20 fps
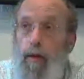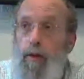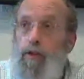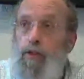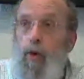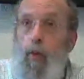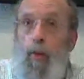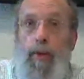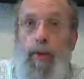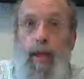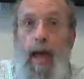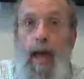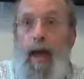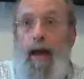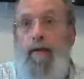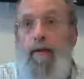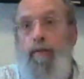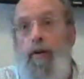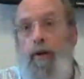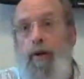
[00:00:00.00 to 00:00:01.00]
So when you
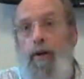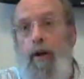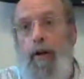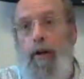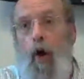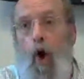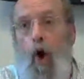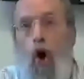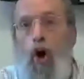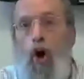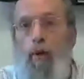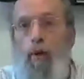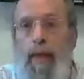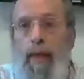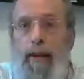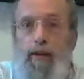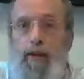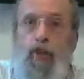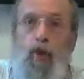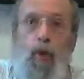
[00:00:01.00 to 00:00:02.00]
have an arm
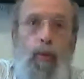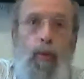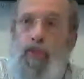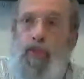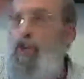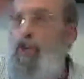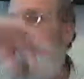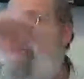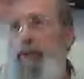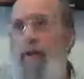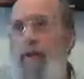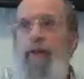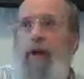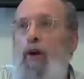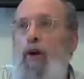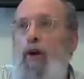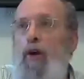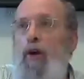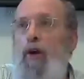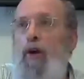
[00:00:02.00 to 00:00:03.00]
that is doing something
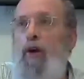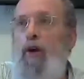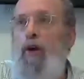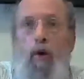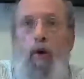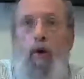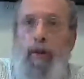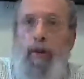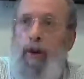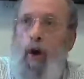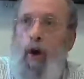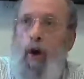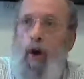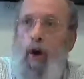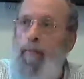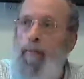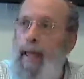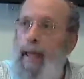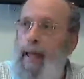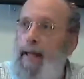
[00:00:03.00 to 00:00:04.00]
that we know that an
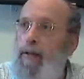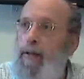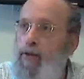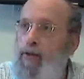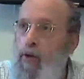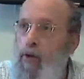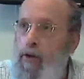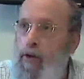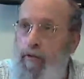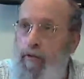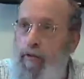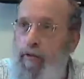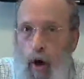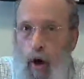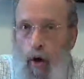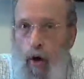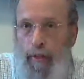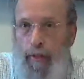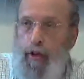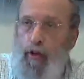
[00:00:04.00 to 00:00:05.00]
arm can't do, if we
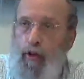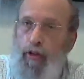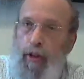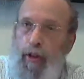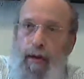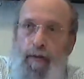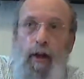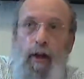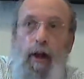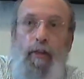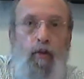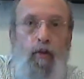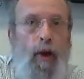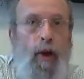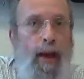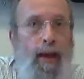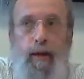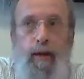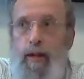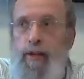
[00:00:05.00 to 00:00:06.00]
know that the
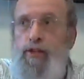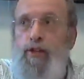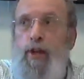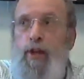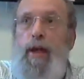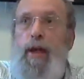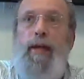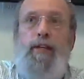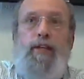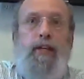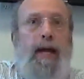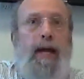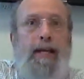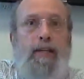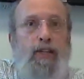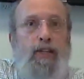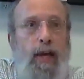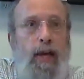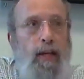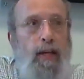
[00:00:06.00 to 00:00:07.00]
right is
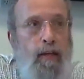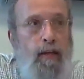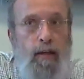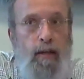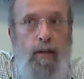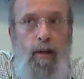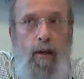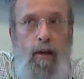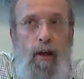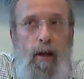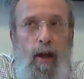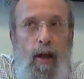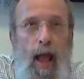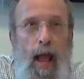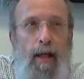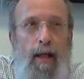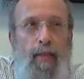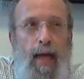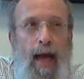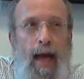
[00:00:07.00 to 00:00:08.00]
chesed,
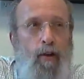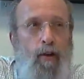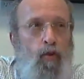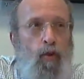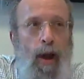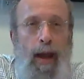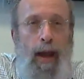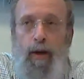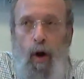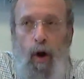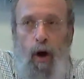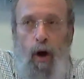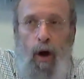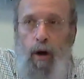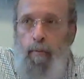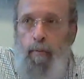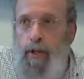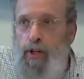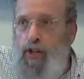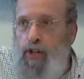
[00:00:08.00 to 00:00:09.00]
and that right
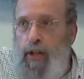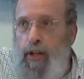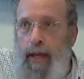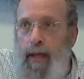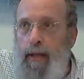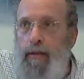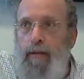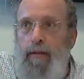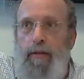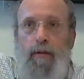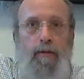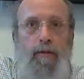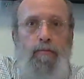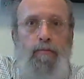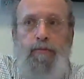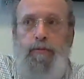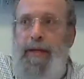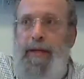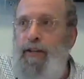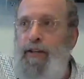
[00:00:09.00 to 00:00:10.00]
arm is then
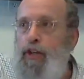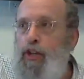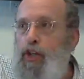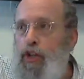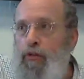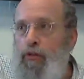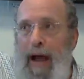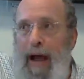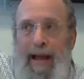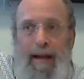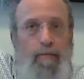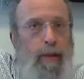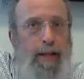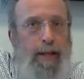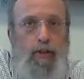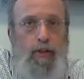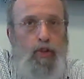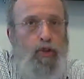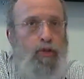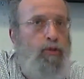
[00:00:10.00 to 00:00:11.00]
being described
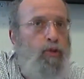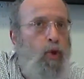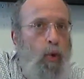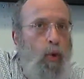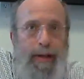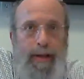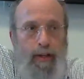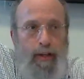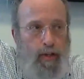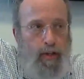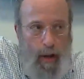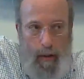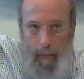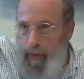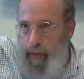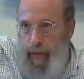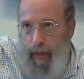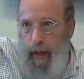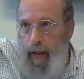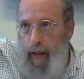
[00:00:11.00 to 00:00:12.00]
as doing
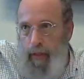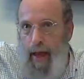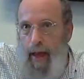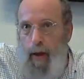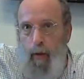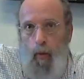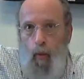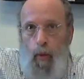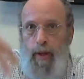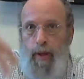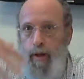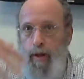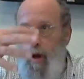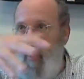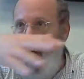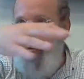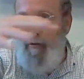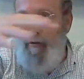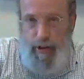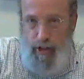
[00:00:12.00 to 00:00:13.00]
something that we
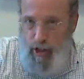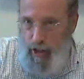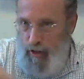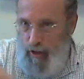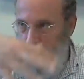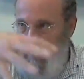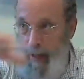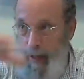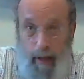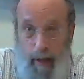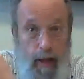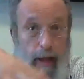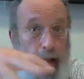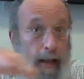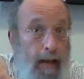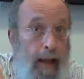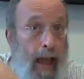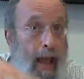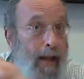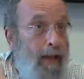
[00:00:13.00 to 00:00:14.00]
know physically
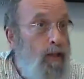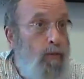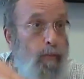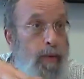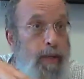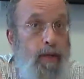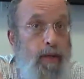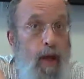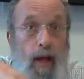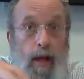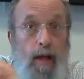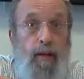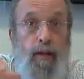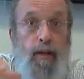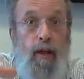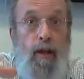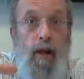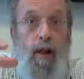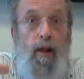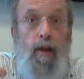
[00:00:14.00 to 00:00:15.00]
can't be
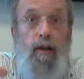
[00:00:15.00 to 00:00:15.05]
done,